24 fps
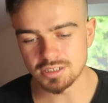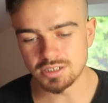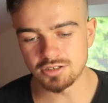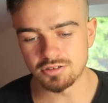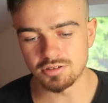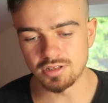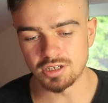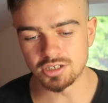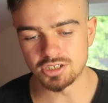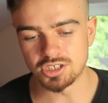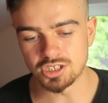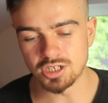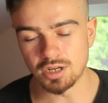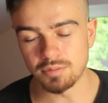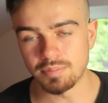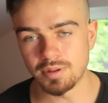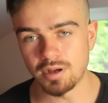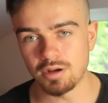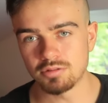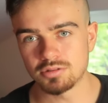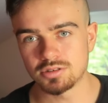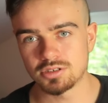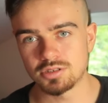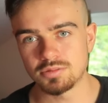here that jump
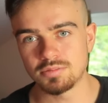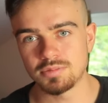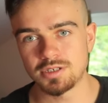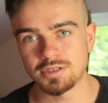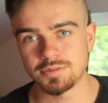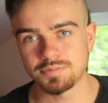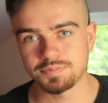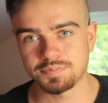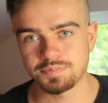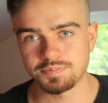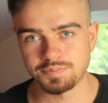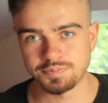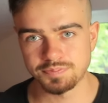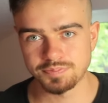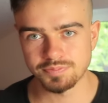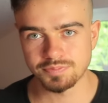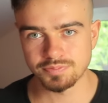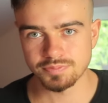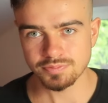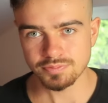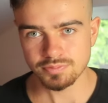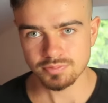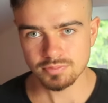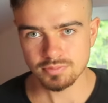out to me.
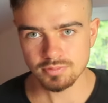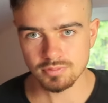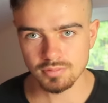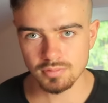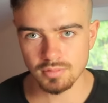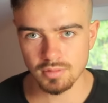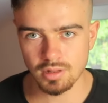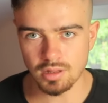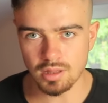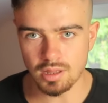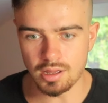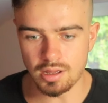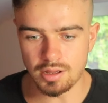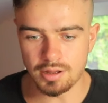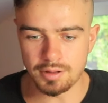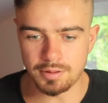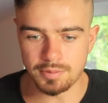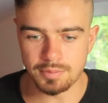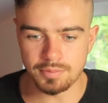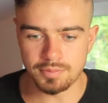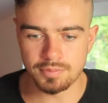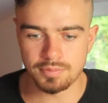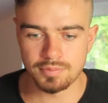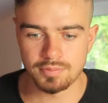
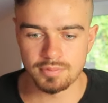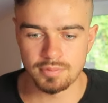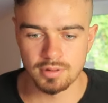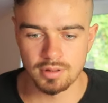Um,